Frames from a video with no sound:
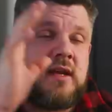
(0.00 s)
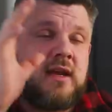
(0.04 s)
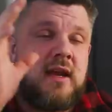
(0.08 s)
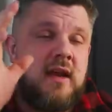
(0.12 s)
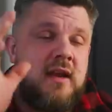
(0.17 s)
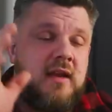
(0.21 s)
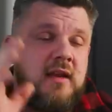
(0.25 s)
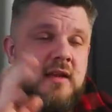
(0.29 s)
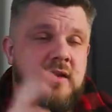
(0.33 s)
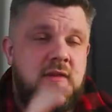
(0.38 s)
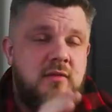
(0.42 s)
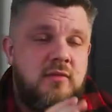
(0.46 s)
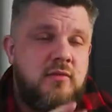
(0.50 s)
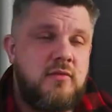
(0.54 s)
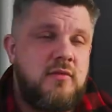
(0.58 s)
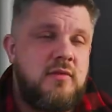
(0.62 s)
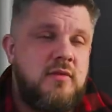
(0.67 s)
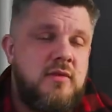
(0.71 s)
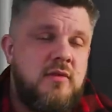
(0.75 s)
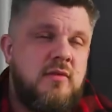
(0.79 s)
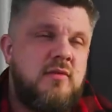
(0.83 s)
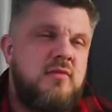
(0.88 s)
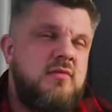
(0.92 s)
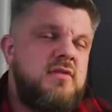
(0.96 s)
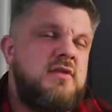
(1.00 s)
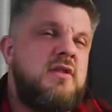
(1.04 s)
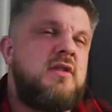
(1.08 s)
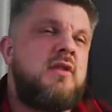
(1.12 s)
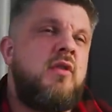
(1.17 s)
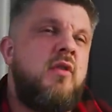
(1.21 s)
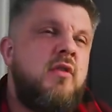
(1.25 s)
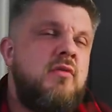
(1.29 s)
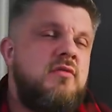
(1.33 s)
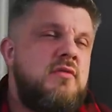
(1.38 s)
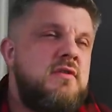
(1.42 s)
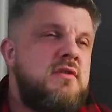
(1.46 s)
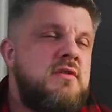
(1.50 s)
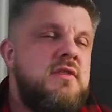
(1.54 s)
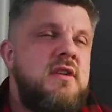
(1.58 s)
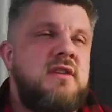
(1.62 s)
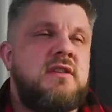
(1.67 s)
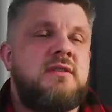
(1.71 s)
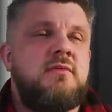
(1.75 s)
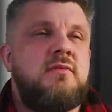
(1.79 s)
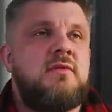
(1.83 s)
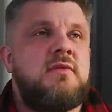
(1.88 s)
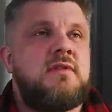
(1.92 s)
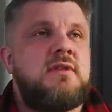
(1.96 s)
to kind of not losing
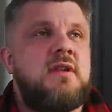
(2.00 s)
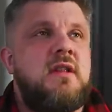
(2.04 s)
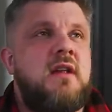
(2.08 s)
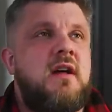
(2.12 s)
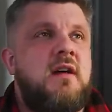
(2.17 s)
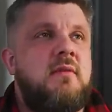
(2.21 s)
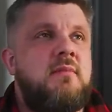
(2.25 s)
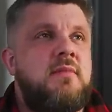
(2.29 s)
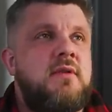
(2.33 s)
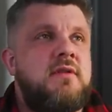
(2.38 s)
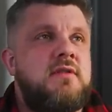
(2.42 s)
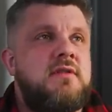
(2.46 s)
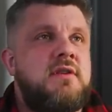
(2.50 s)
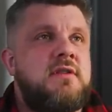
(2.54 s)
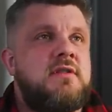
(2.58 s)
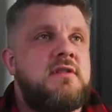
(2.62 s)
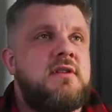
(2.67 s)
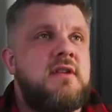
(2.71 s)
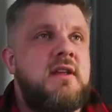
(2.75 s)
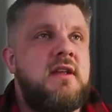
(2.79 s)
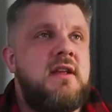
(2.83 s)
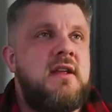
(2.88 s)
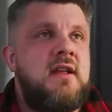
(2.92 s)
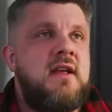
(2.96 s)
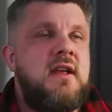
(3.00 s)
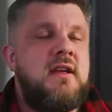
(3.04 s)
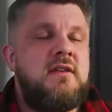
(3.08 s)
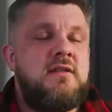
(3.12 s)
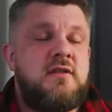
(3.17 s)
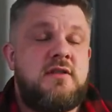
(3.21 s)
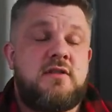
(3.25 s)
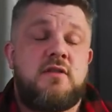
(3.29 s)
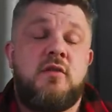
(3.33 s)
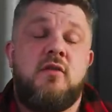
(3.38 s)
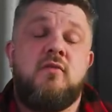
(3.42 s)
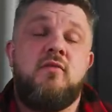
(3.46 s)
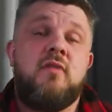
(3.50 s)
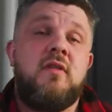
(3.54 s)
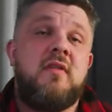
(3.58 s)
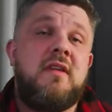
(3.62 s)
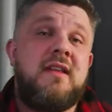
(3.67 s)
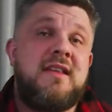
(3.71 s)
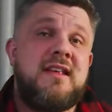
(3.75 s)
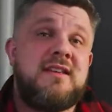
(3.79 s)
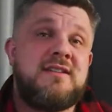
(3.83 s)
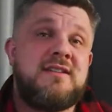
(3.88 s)
consciousness, I wouldn't say that, but just got really